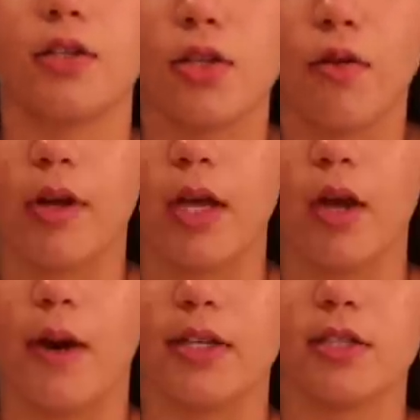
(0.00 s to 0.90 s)
It's so
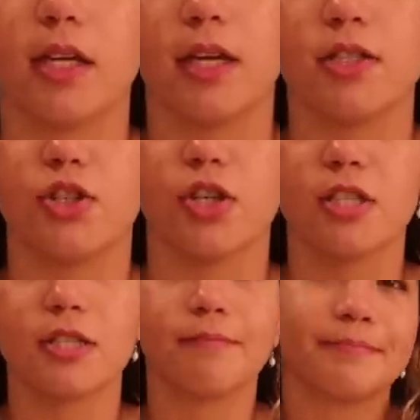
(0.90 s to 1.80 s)
cute. I just think it's
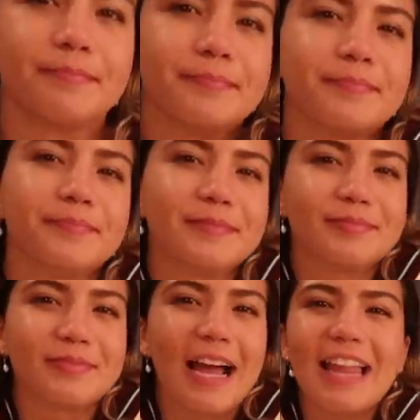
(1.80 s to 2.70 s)
just,
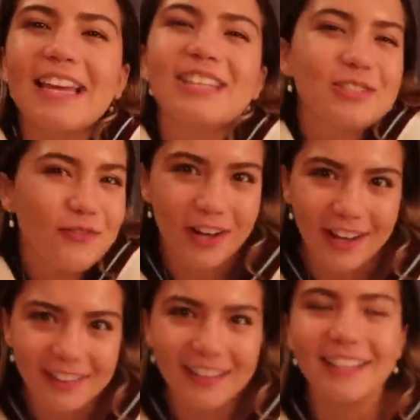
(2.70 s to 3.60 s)
I think it's
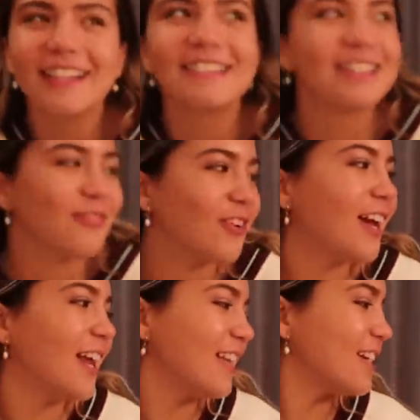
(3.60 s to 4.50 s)
fun. I think it's
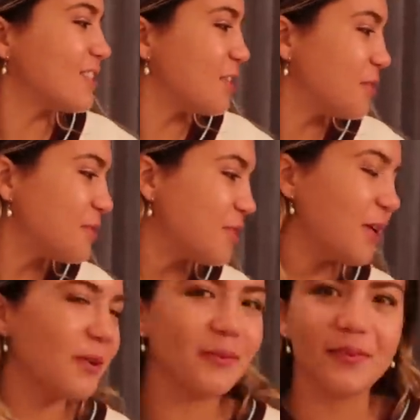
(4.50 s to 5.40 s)
different and I think it's cute.
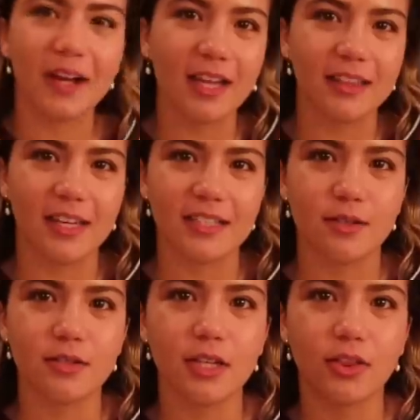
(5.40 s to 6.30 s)
So got this.
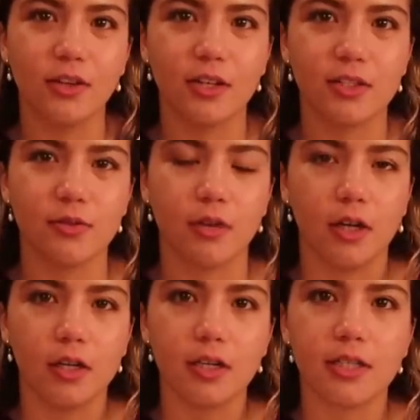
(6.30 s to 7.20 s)
It was like thirty-two
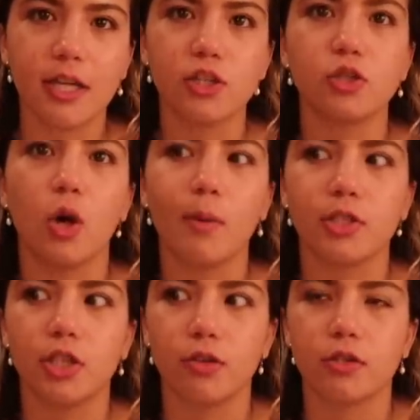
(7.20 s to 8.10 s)
dollars. They had so
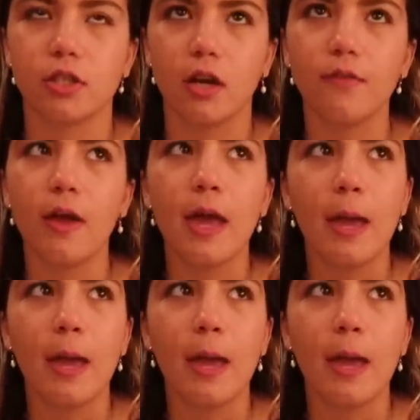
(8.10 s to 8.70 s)
much cute stuff,